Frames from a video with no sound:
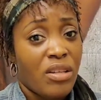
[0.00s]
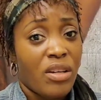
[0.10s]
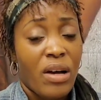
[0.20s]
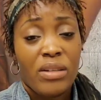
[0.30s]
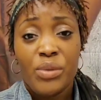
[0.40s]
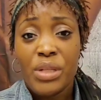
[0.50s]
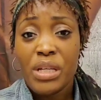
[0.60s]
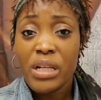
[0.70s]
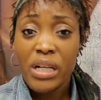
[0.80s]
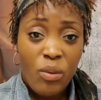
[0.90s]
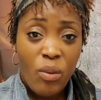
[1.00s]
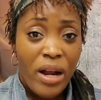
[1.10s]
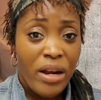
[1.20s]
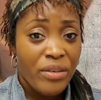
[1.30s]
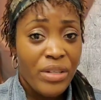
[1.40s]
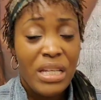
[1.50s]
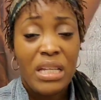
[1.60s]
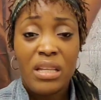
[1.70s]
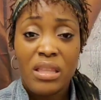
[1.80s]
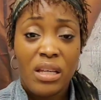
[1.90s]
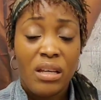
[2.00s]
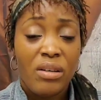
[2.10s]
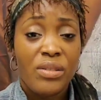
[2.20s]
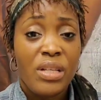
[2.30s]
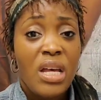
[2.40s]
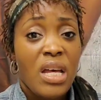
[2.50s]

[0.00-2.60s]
You know, I don't need underwire, I don't need anything else.